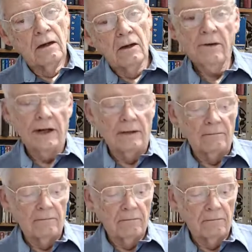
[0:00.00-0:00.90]
Okay,
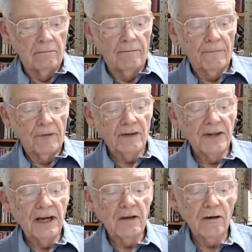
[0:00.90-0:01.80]
to
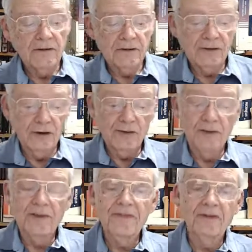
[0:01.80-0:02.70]
stay close to the shore is
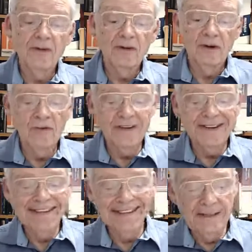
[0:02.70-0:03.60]
one thing, to go over
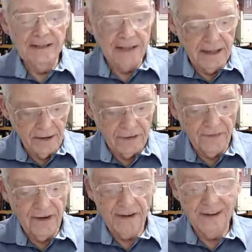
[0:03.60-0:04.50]
the sea is another.
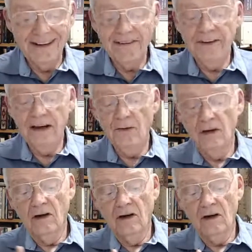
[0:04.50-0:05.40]
Further, if they were
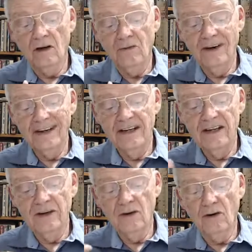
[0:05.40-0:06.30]
already
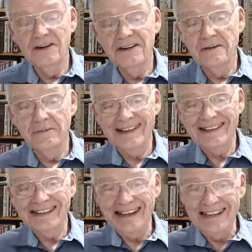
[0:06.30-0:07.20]
in or near
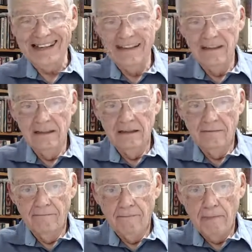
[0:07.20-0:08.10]
Bethsaida,
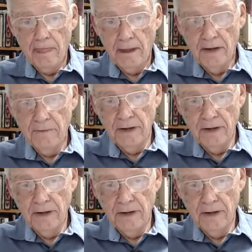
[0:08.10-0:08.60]
as